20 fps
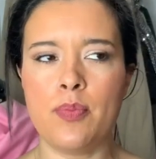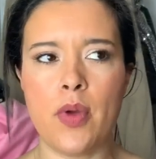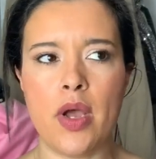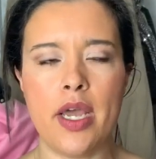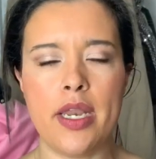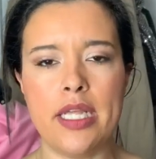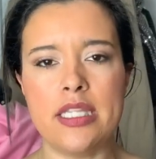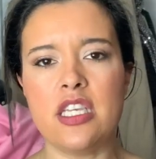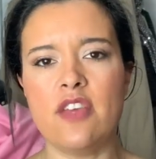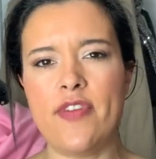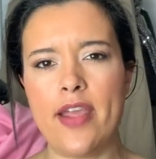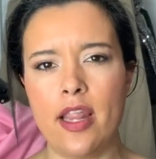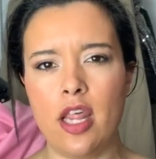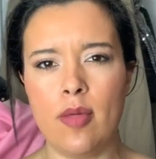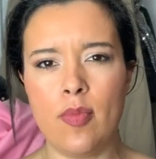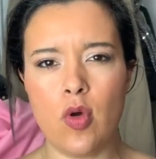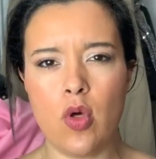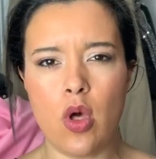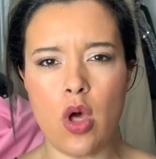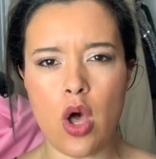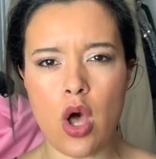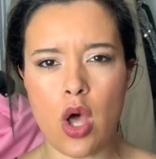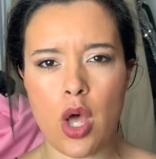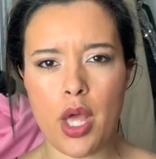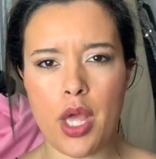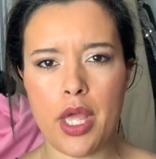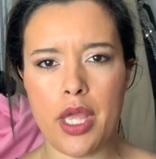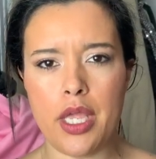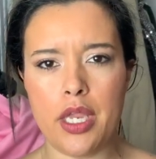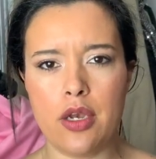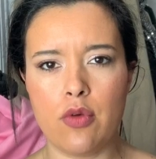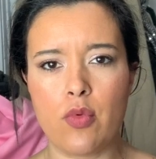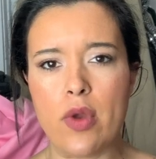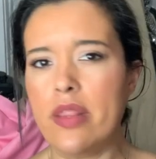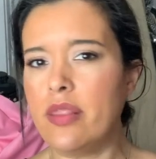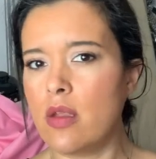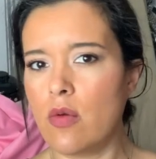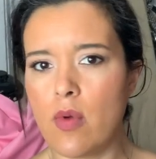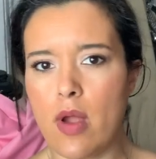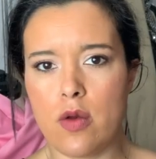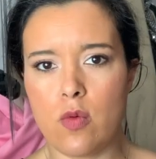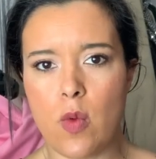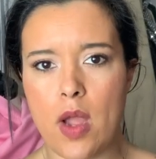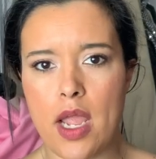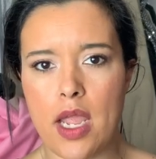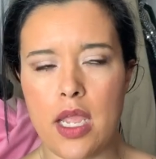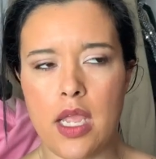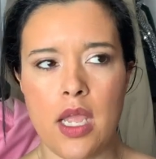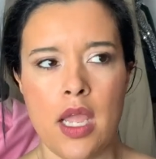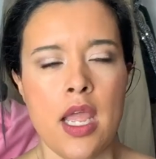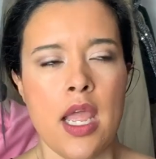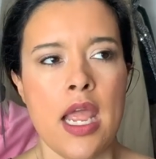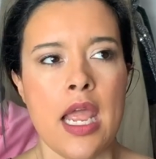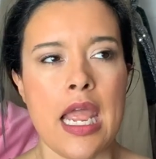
but it's available on Rent the Runway,